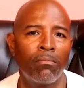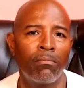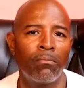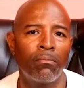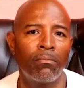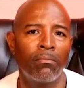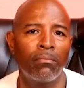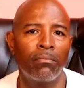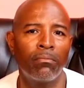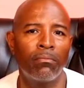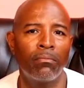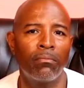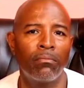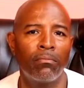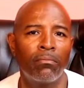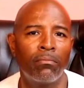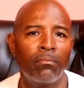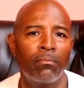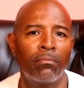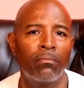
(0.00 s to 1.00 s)

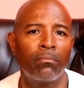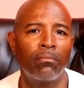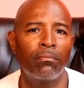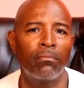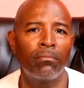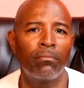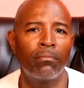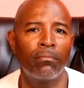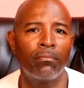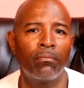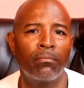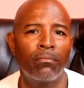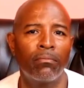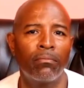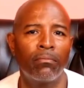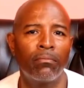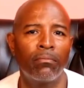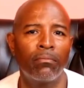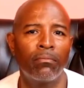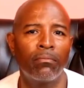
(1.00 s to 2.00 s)

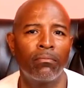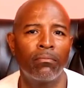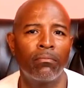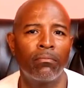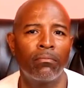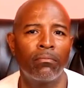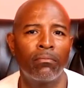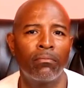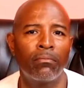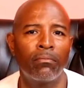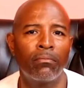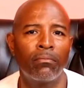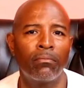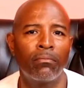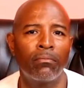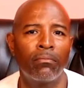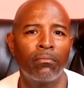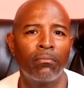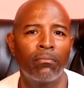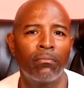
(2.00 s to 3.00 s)

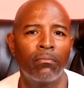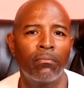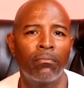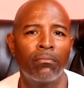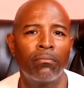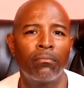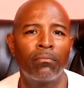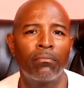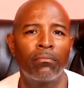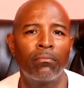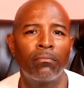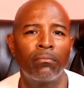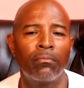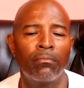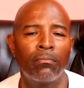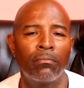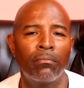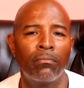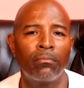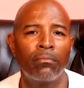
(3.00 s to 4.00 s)

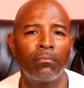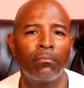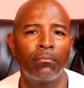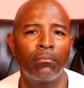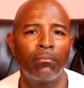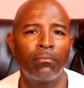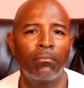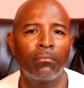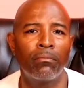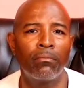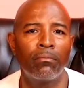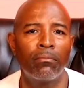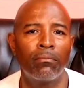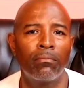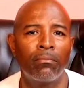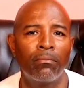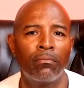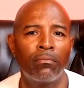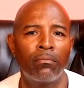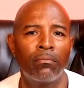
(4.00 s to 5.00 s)

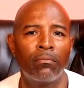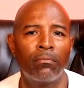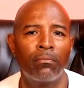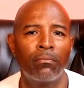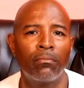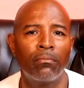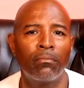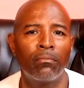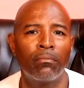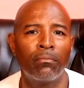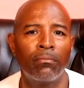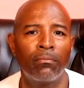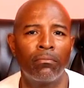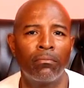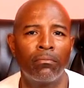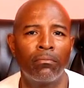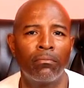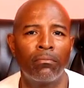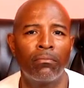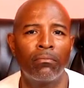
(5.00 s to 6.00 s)

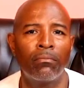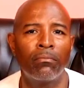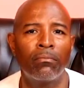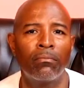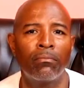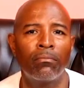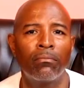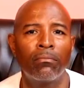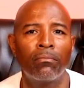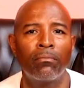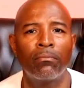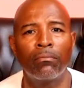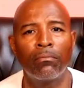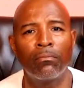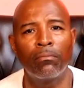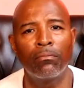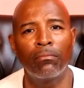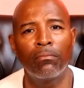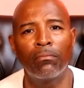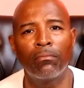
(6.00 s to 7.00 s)

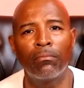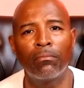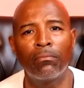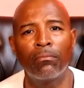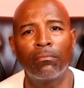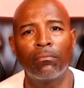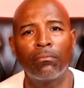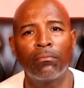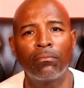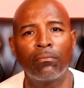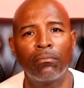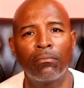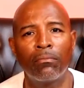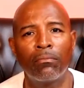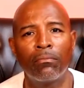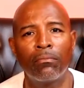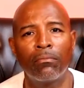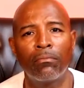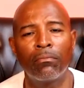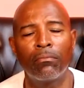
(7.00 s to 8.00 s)
[no speech]